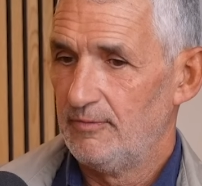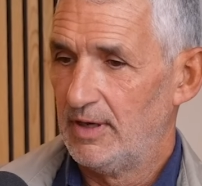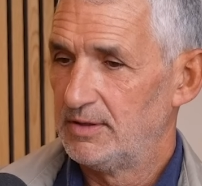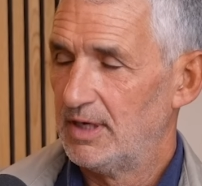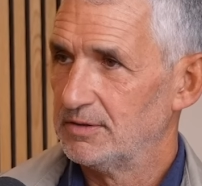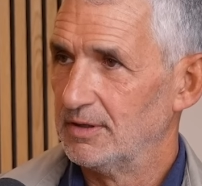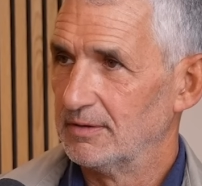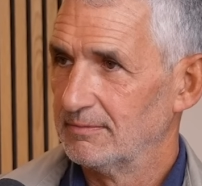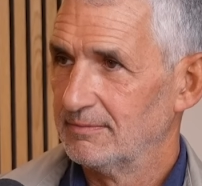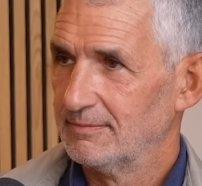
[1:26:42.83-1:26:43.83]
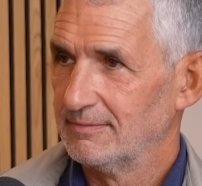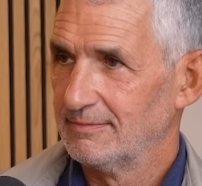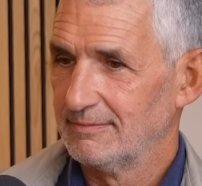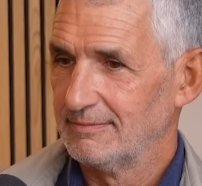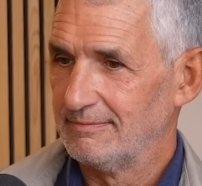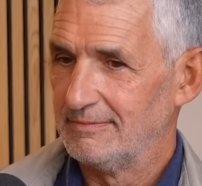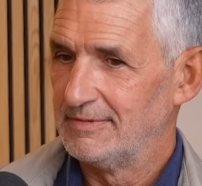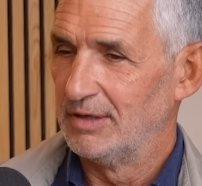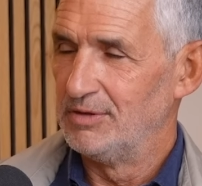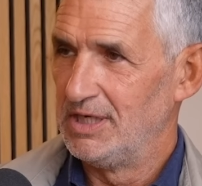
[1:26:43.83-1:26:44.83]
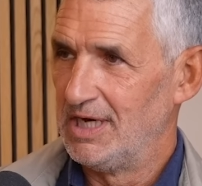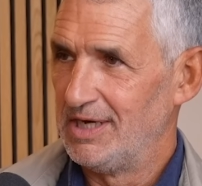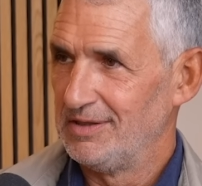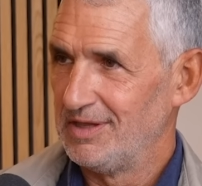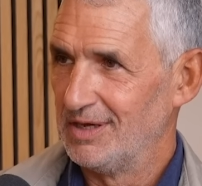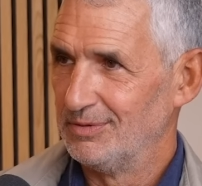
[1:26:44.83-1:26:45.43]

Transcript: fantastic don't need anything